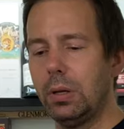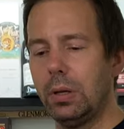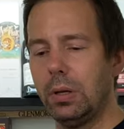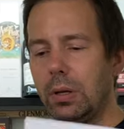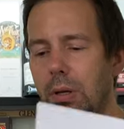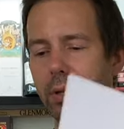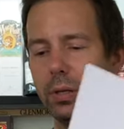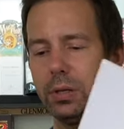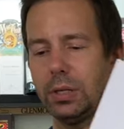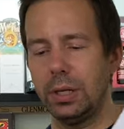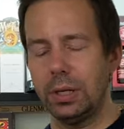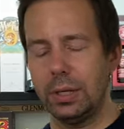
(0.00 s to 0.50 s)

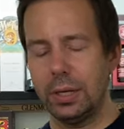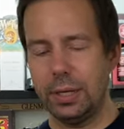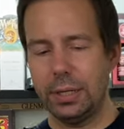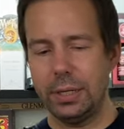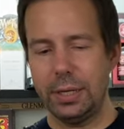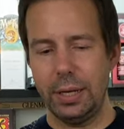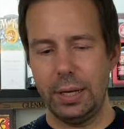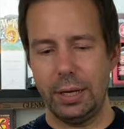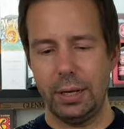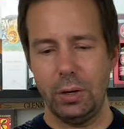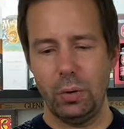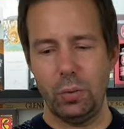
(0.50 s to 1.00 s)
Let's get that
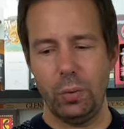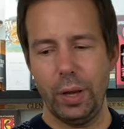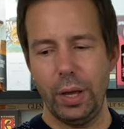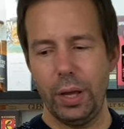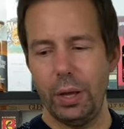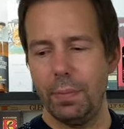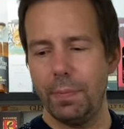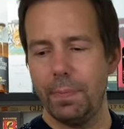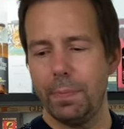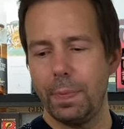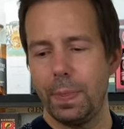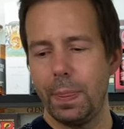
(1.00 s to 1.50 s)
taken
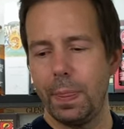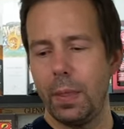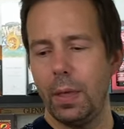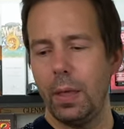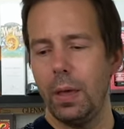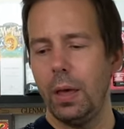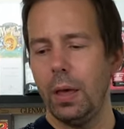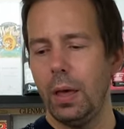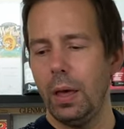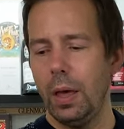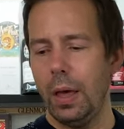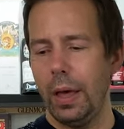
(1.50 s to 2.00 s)
away.
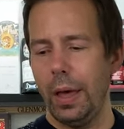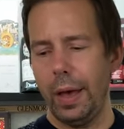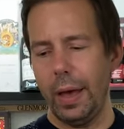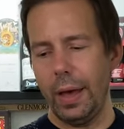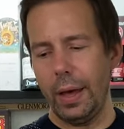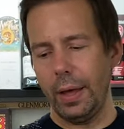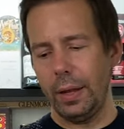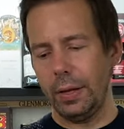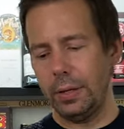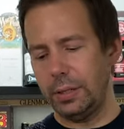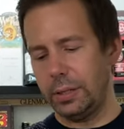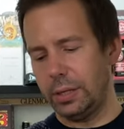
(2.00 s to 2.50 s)

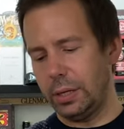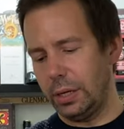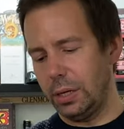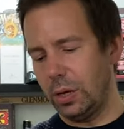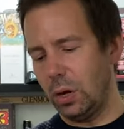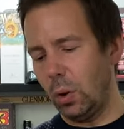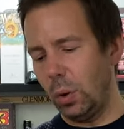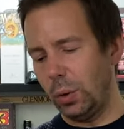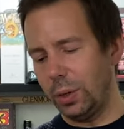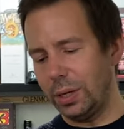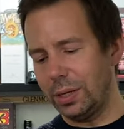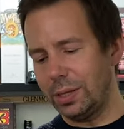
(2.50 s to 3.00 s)
And
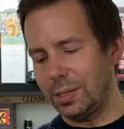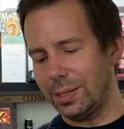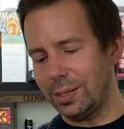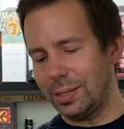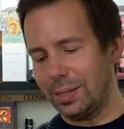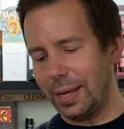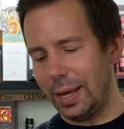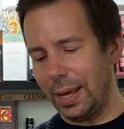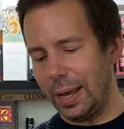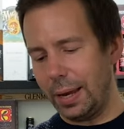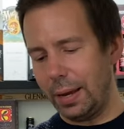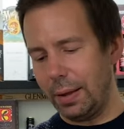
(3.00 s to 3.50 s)
no, it doesn't
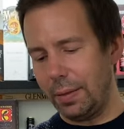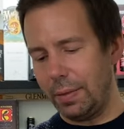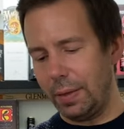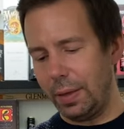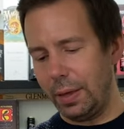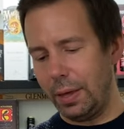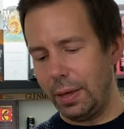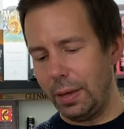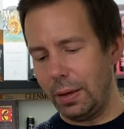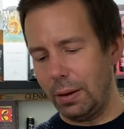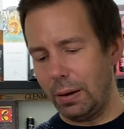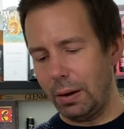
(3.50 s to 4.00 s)
say anything
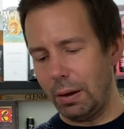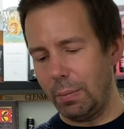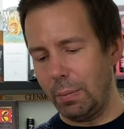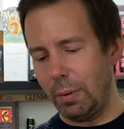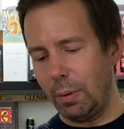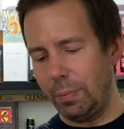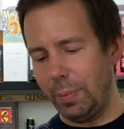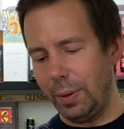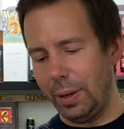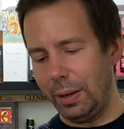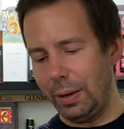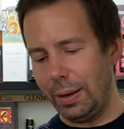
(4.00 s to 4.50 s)
here about
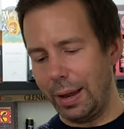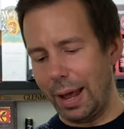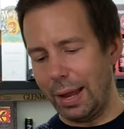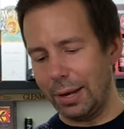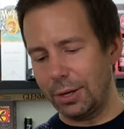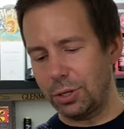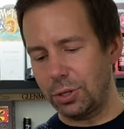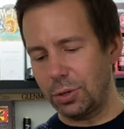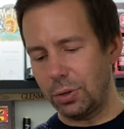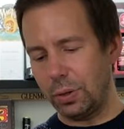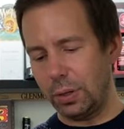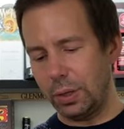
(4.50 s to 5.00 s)
being
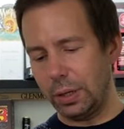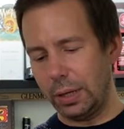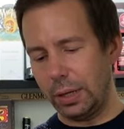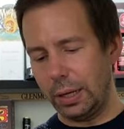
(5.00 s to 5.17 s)
natural in